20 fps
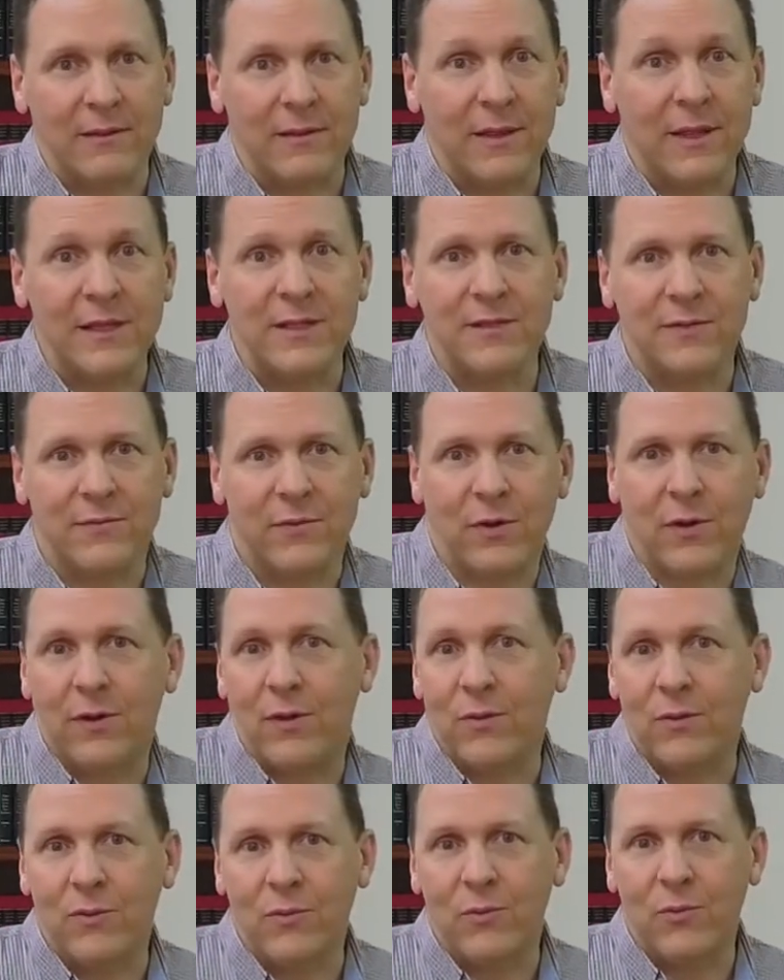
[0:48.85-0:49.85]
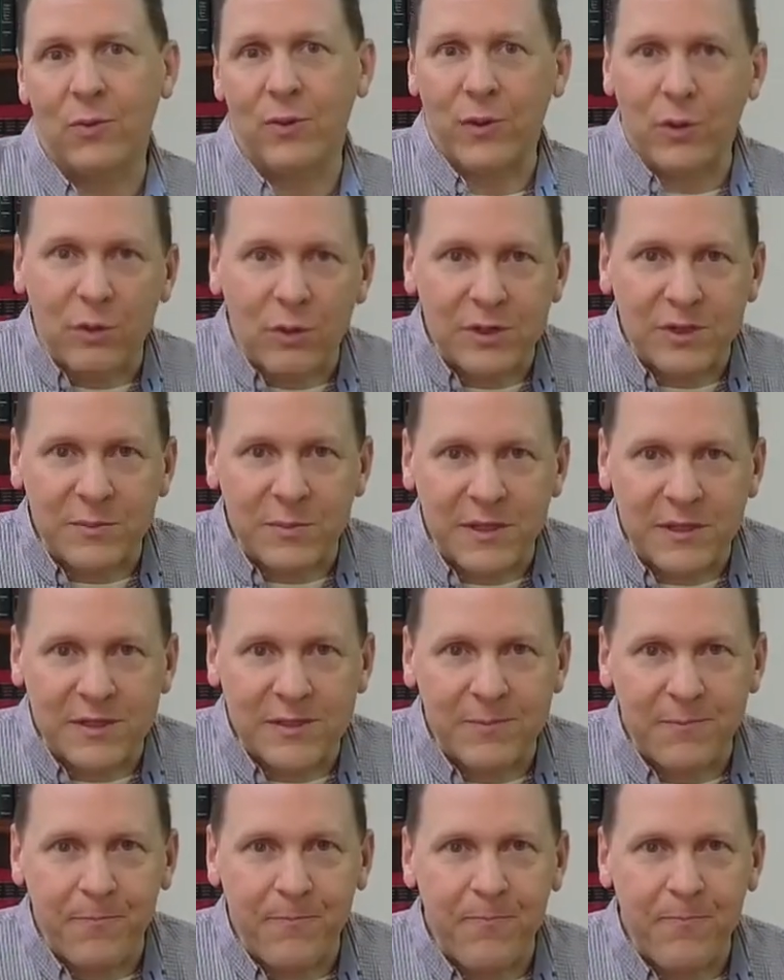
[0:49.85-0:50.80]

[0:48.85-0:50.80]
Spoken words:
Least of all with Christmas.